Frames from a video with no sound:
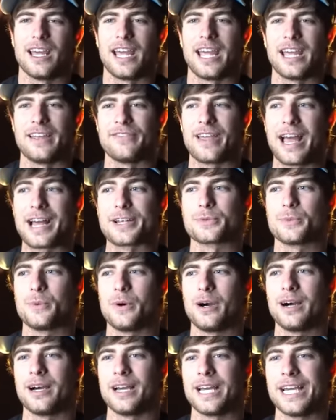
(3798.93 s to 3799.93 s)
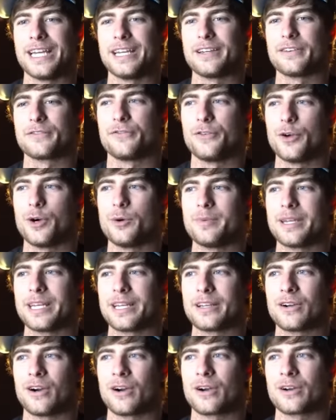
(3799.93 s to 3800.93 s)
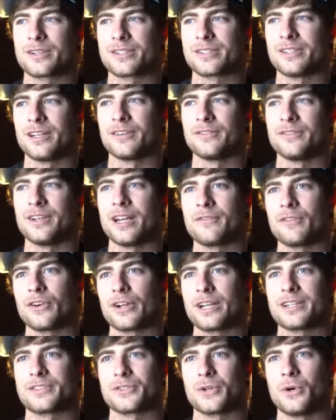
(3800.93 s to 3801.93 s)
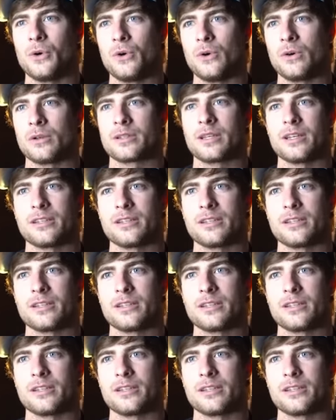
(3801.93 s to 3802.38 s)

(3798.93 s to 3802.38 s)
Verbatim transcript: And that's why filming car stuff never gets old,